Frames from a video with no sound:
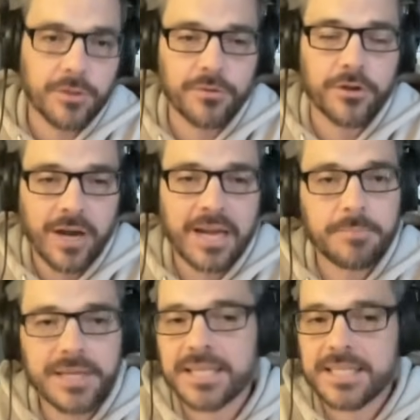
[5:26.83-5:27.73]
there had
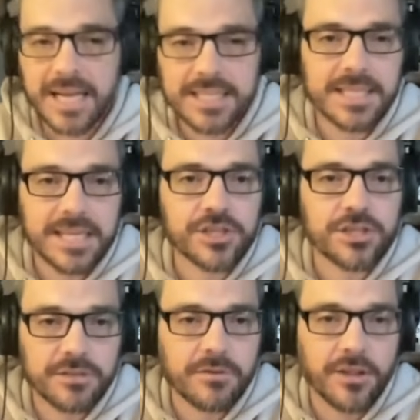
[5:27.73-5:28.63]
been
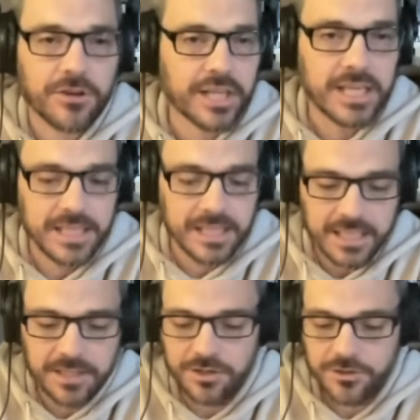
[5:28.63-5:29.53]
assassinations of other key
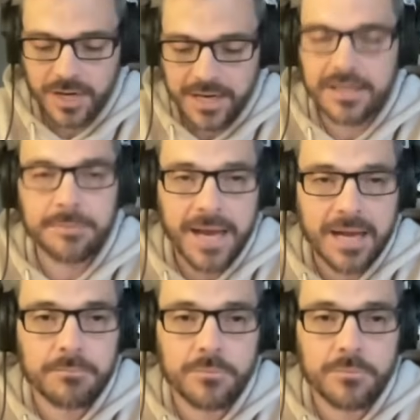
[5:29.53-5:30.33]
leaders, right? Imad